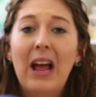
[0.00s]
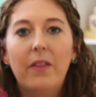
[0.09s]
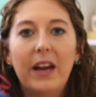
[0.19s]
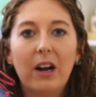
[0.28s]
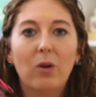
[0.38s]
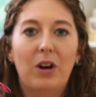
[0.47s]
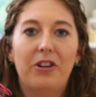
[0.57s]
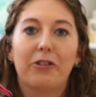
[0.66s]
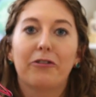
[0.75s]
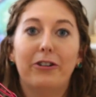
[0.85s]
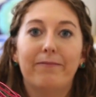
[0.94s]
They are
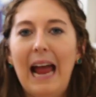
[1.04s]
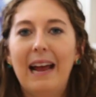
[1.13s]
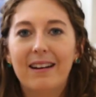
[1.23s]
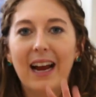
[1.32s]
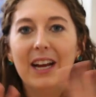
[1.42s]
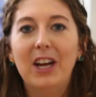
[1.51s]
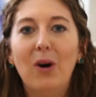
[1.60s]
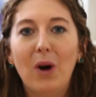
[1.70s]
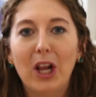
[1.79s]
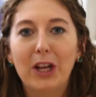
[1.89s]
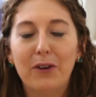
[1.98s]
wonderful. And I
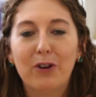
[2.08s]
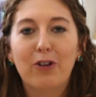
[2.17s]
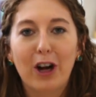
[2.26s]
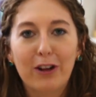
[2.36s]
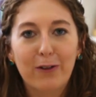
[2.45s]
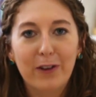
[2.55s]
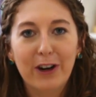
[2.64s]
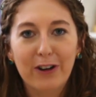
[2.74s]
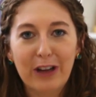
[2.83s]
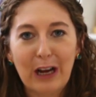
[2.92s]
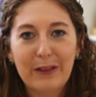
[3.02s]
know all of you
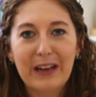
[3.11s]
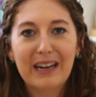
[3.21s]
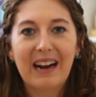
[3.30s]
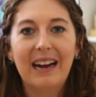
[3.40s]
CrossFitters out there,